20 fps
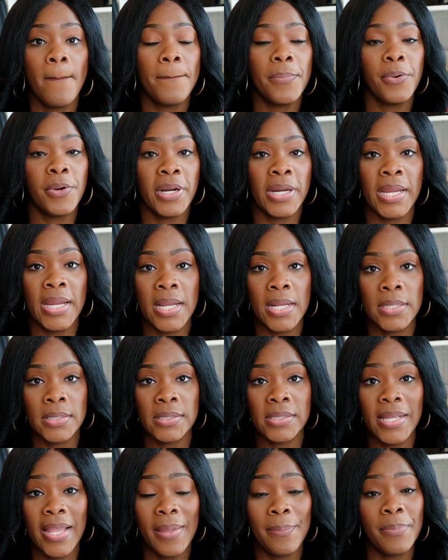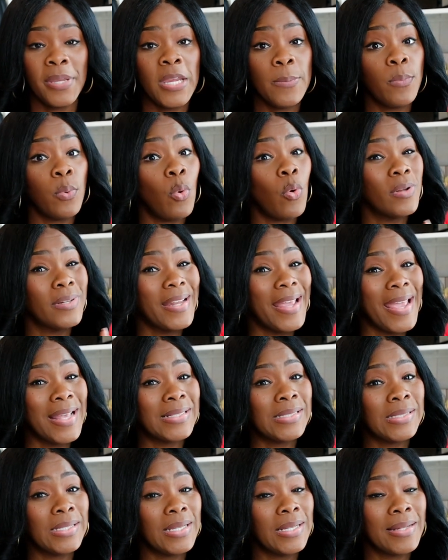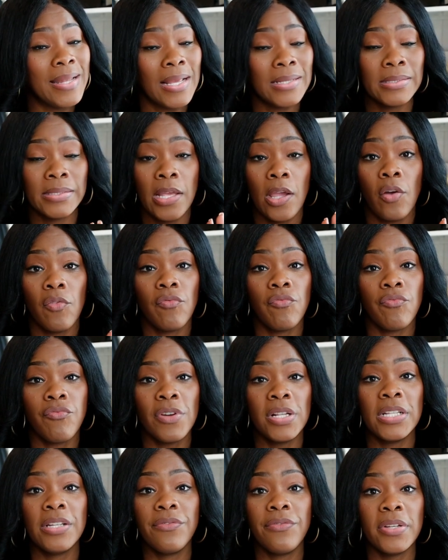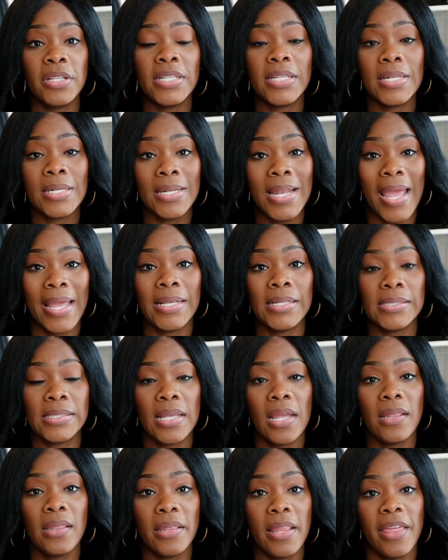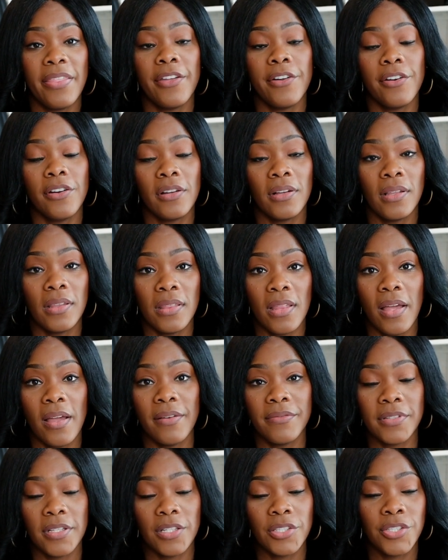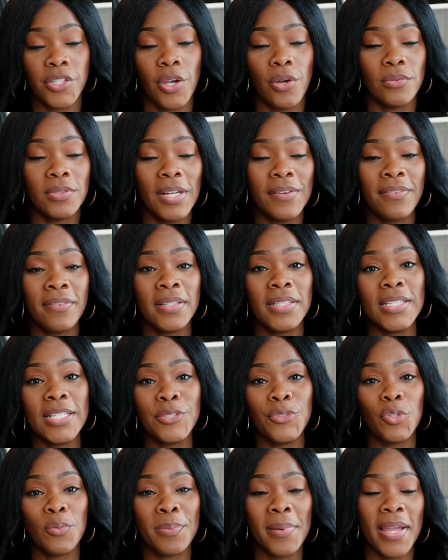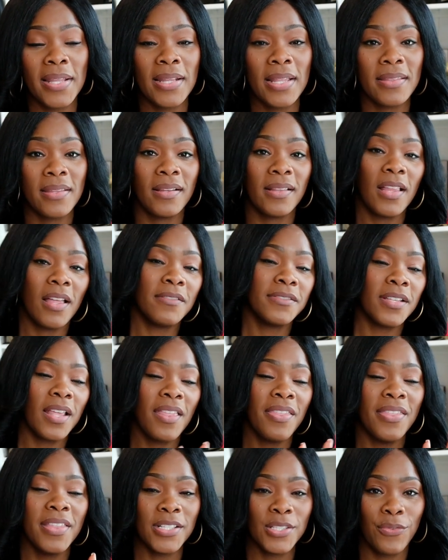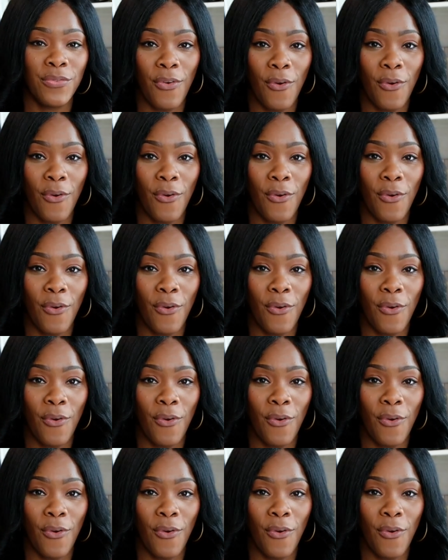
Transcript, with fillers: brands and people on Etsy that sell really really nice leather gloves. So definitely get you a pair of leather gloves this